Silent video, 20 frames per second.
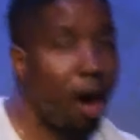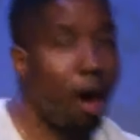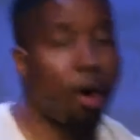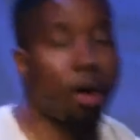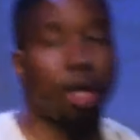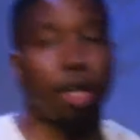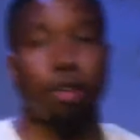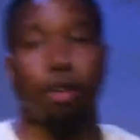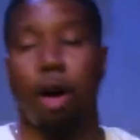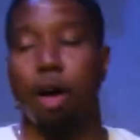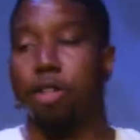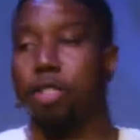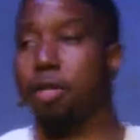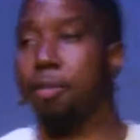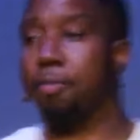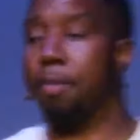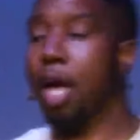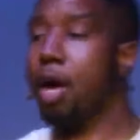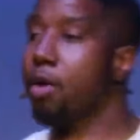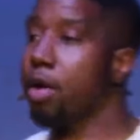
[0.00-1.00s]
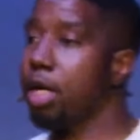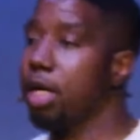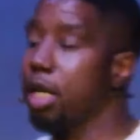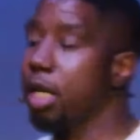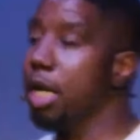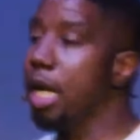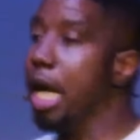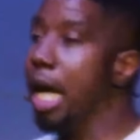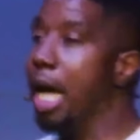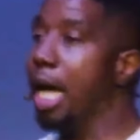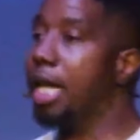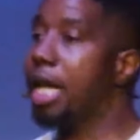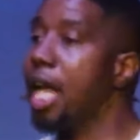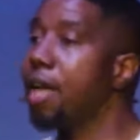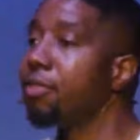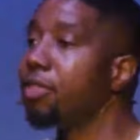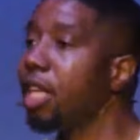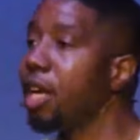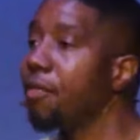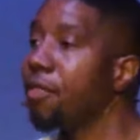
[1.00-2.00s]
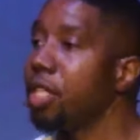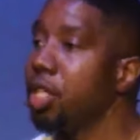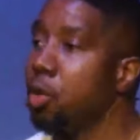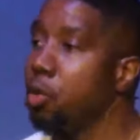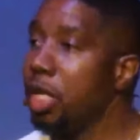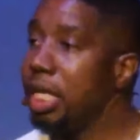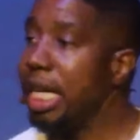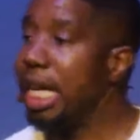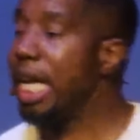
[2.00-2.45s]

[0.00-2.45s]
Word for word: all across America and they've given you an